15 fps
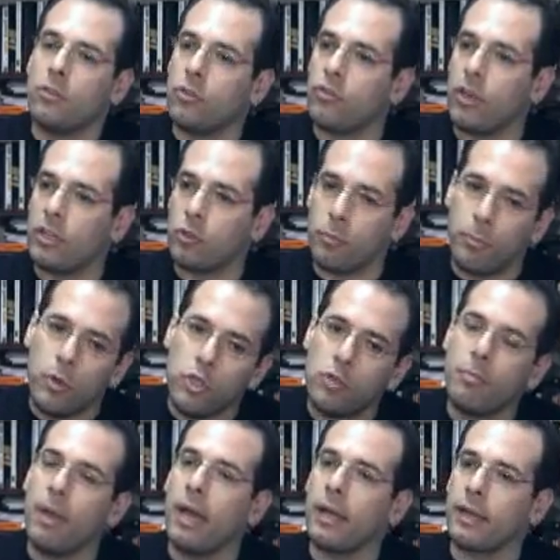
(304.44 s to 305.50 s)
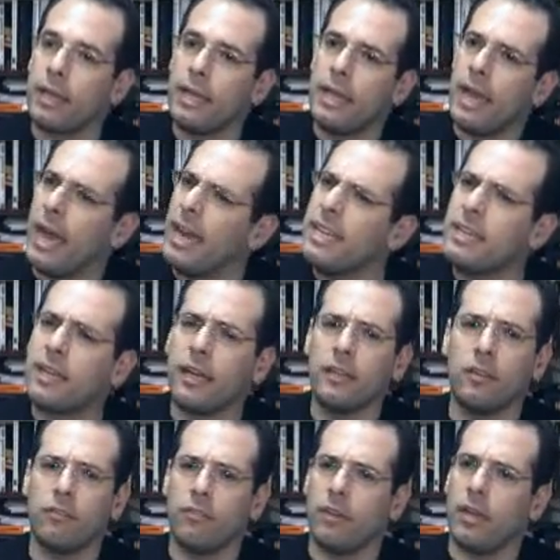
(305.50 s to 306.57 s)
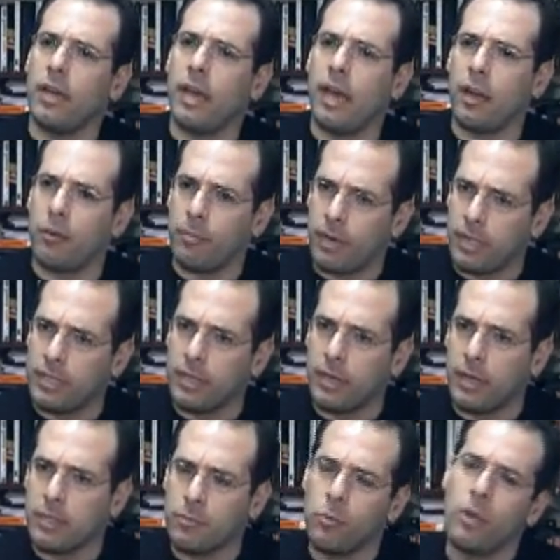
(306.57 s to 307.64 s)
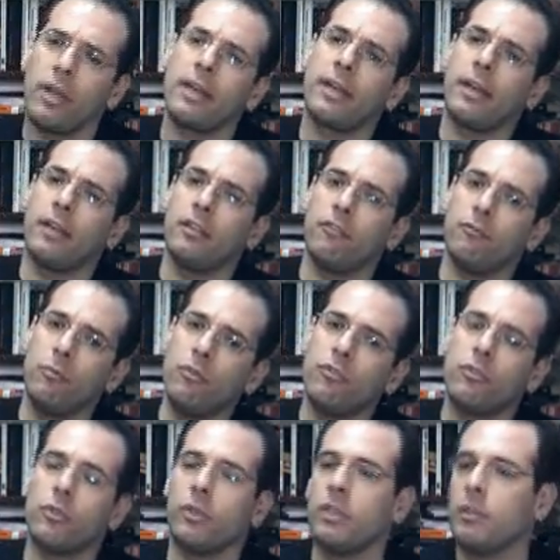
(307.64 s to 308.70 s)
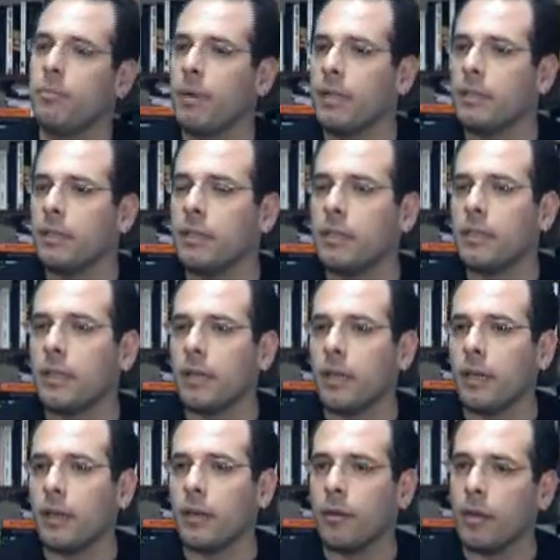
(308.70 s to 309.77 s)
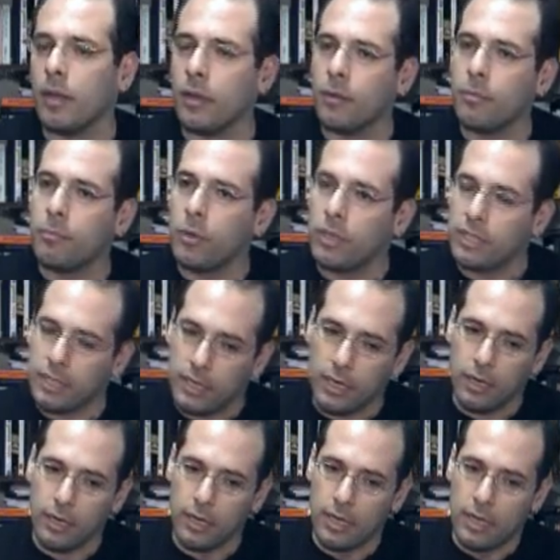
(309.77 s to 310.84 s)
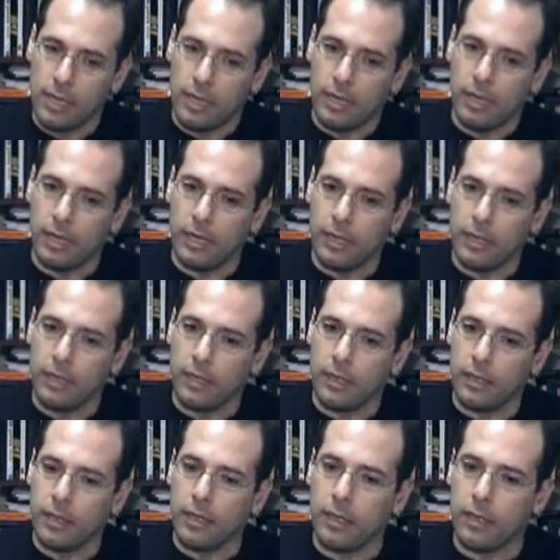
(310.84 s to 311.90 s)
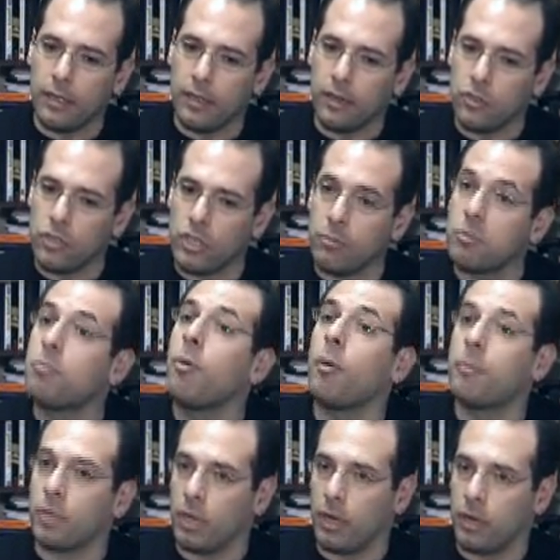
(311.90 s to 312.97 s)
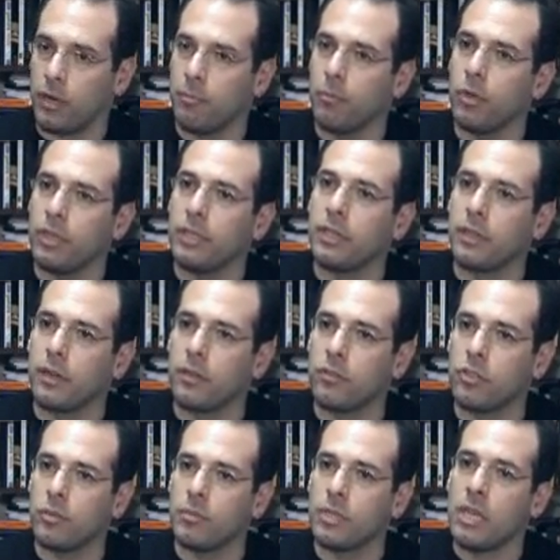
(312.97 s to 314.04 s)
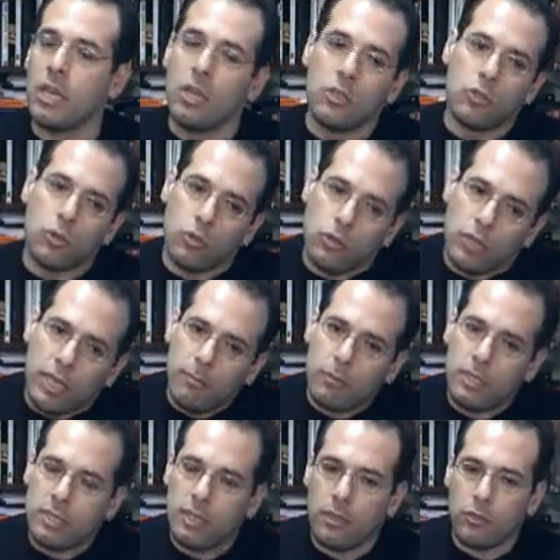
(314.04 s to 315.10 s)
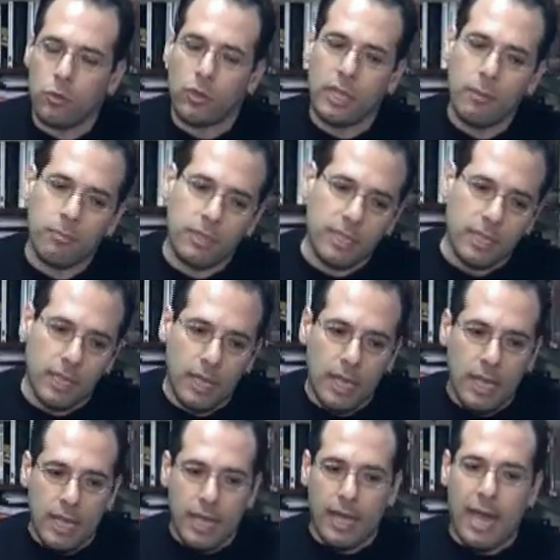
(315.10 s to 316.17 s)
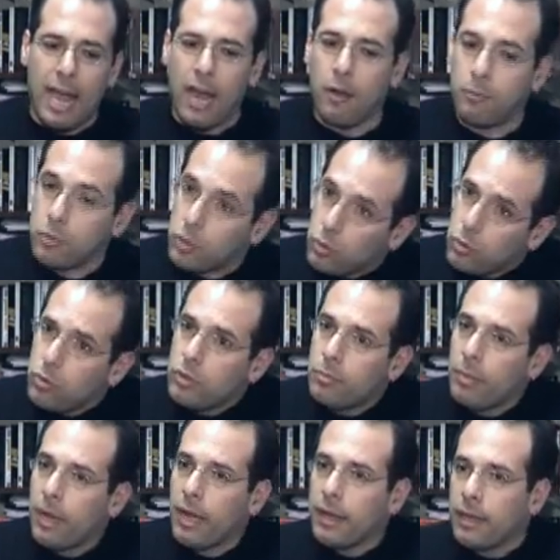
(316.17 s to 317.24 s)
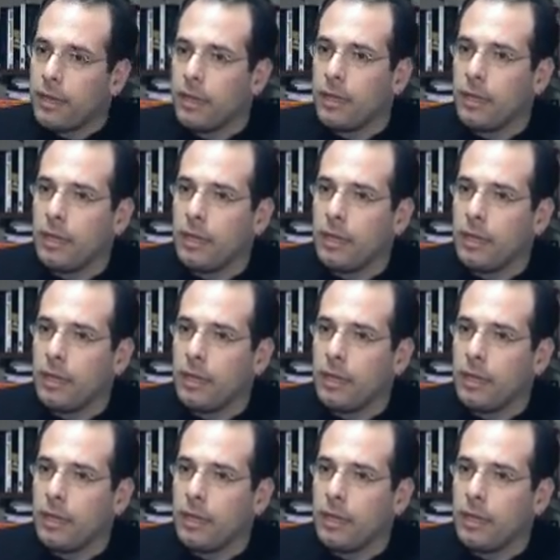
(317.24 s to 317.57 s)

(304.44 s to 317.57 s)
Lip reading: to try to push back any kind of Arab radicalism or any kind of move to independent political regimes, popular political regimes. So to keep the Arabs ruled by,